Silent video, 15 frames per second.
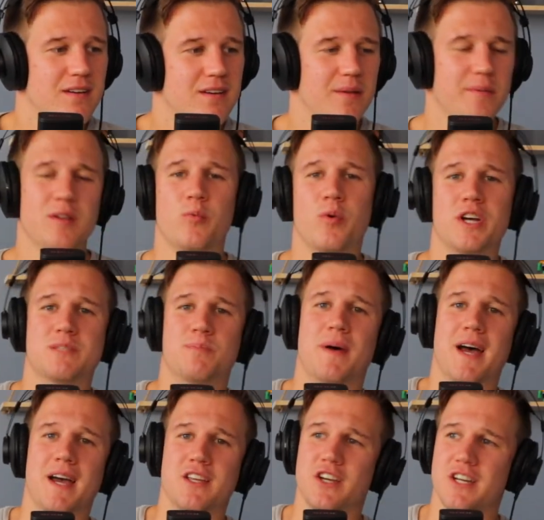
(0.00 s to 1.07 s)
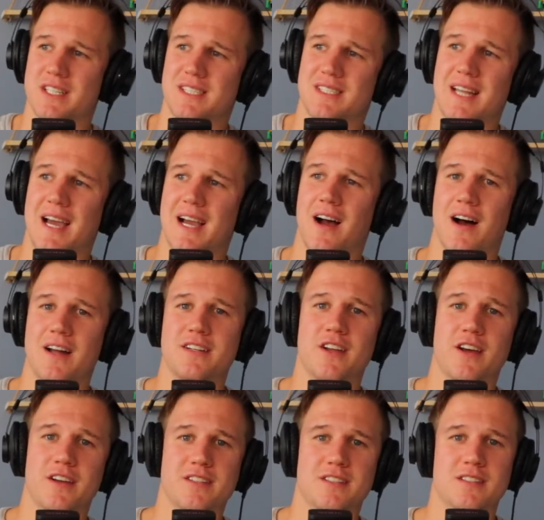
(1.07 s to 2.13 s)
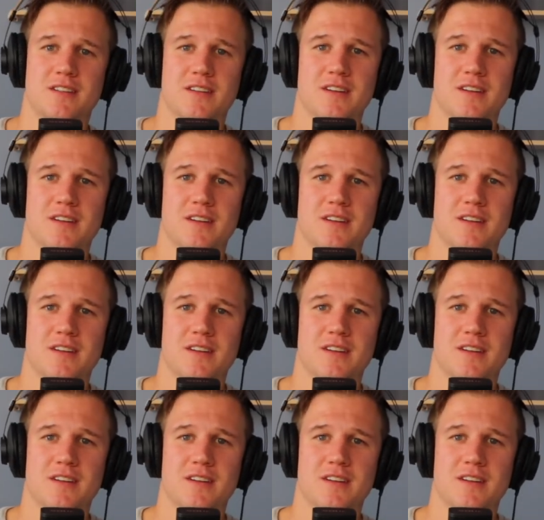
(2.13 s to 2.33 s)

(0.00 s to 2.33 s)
That'd be the worst part. You got a stack of hundos.